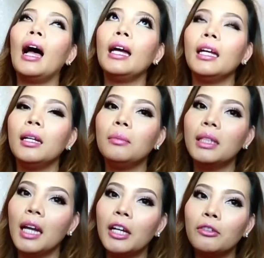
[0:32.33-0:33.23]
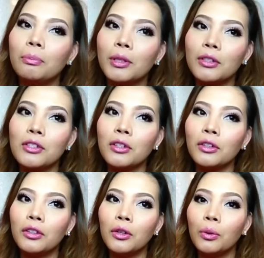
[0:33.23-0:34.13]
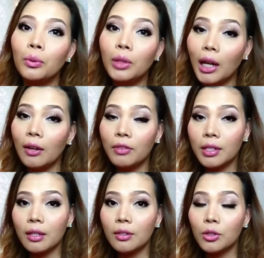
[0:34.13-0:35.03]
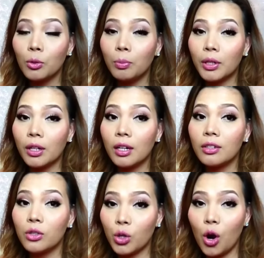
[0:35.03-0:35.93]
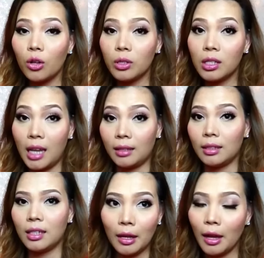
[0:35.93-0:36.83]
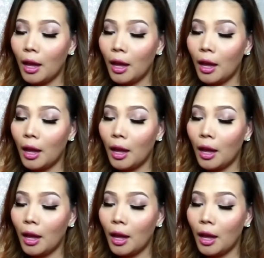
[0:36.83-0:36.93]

I am the kind of person who loves super strong scent.